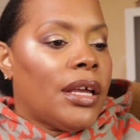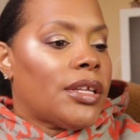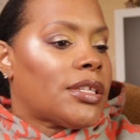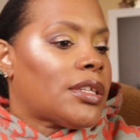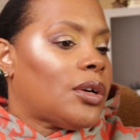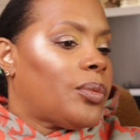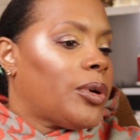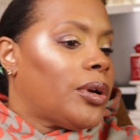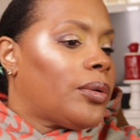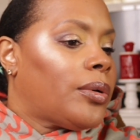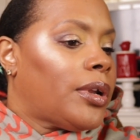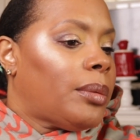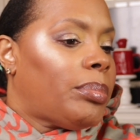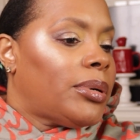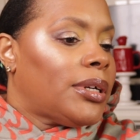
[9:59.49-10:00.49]
So we're
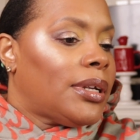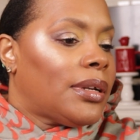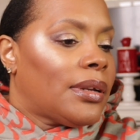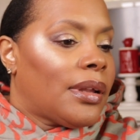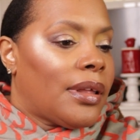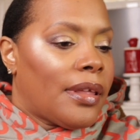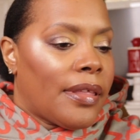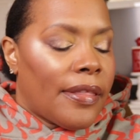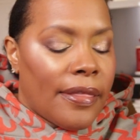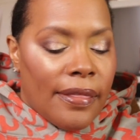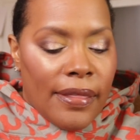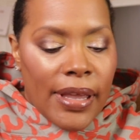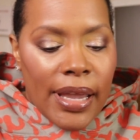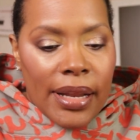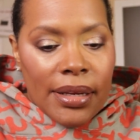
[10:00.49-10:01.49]
going to put
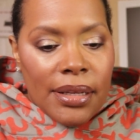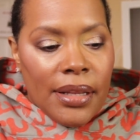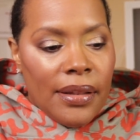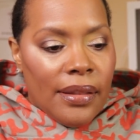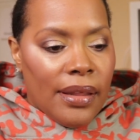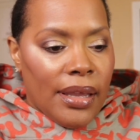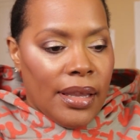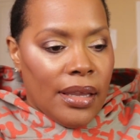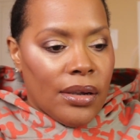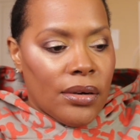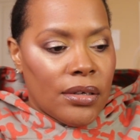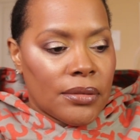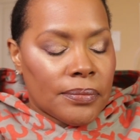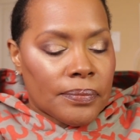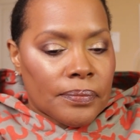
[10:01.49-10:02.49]
that in there.